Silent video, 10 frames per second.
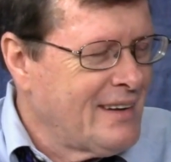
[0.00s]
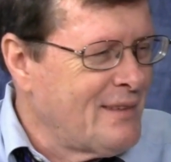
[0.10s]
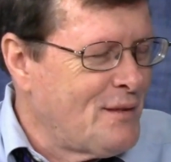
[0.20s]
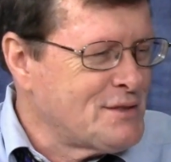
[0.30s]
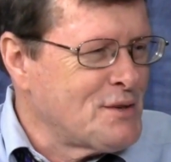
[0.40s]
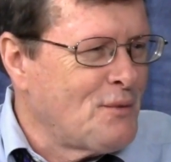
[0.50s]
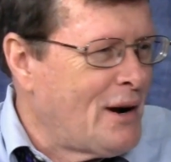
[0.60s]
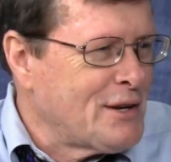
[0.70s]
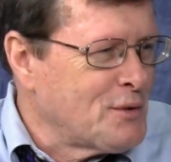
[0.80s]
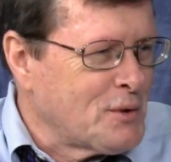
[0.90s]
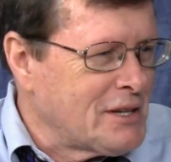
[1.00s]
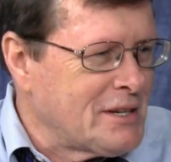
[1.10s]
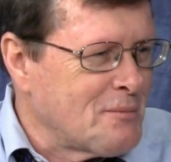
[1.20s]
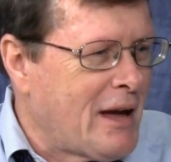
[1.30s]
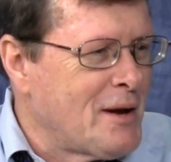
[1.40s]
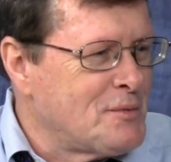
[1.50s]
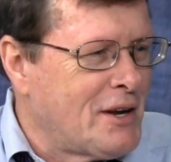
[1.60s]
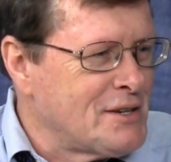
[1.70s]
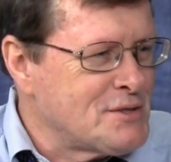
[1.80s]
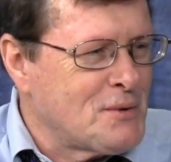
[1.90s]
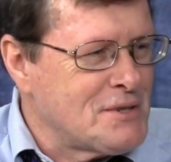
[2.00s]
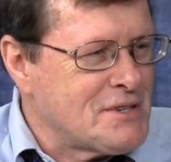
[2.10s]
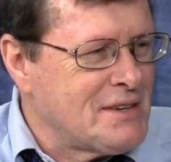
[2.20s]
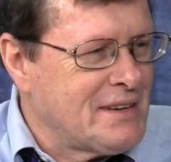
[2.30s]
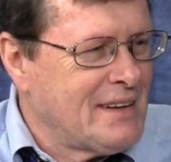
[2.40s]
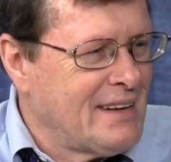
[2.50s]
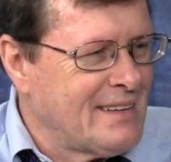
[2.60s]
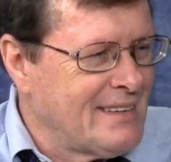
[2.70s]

that wasn't why you were getting baptized, was it? Yeah.